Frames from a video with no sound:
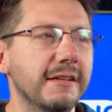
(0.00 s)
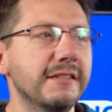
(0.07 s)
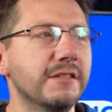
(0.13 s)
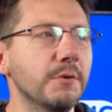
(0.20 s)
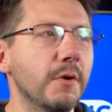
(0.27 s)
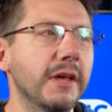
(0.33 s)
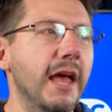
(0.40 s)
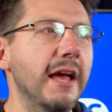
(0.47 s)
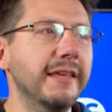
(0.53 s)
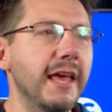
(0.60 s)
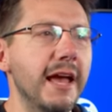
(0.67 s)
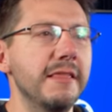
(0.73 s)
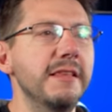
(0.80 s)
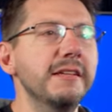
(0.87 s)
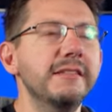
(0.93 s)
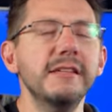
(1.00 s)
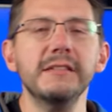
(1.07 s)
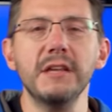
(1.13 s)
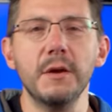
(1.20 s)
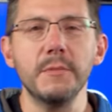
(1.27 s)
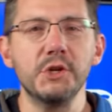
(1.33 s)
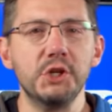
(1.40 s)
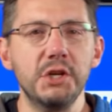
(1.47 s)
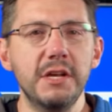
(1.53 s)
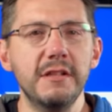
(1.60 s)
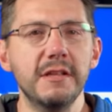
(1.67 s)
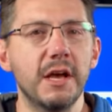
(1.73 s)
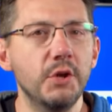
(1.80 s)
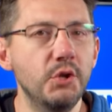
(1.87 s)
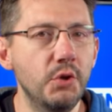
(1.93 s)
So again, this isn't a machine
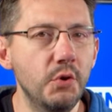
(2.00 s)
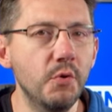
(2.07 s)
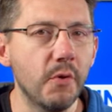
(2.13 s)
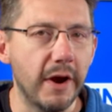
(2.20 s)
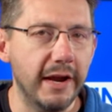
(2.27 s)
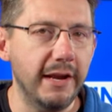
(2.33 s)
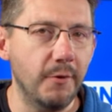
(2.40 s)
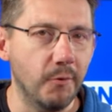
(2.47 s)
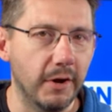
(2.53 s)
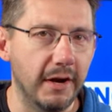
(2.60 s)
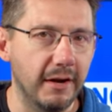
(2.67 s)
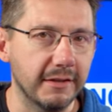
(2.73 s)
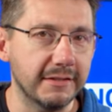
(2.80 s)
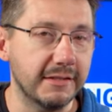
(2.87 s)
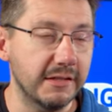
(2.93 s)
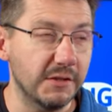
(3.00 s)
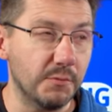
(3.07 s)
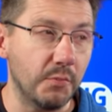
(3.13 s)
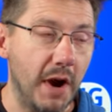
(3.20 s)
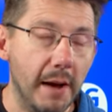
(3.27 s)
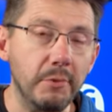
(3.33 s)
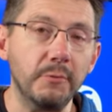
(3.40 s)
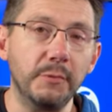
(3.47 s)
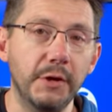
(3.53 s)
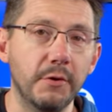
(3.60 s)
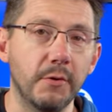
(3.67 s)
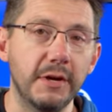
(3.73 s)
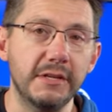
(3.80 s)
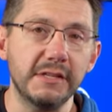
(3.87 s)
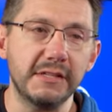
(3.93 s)
that you or anyone else is probably
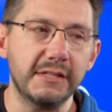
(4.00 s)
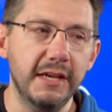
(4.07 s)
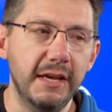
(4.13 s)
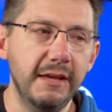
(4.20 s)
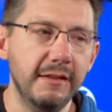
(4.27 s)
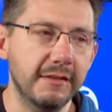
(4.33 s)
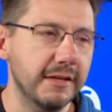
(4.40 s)
going to see.